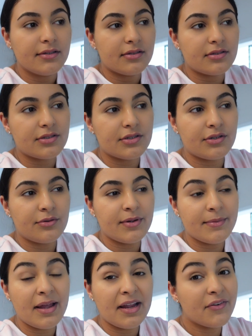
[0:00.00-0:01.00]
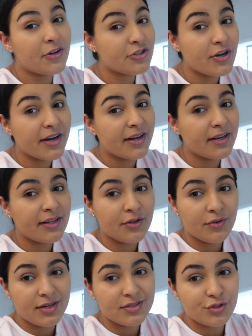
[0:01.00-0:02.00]
So maybe I give it a try and let
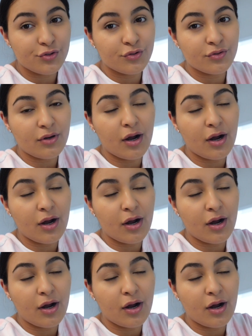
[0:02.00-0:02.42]
you guys know.